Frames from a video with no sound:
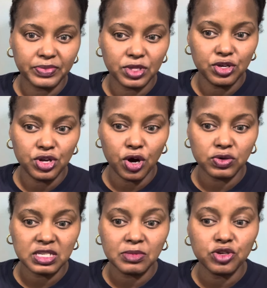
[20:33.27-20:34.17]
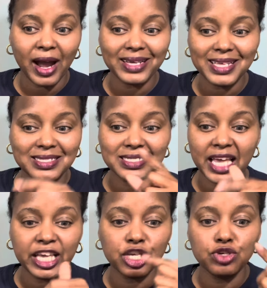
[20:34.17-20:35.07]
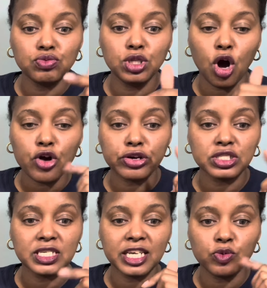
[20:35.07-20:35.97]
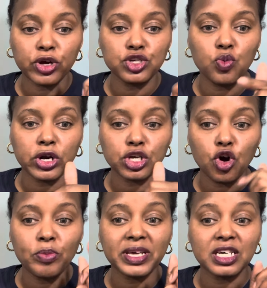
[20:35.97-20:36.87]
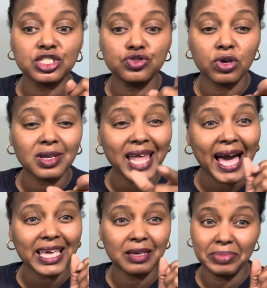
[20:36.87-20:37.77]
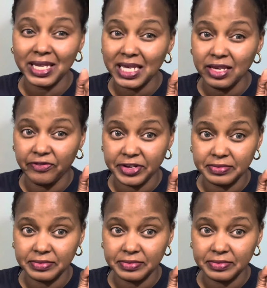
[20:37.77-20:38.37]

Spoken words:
You know, some of you guys, it's taking you longer to get where you want to go because you are lacking belief.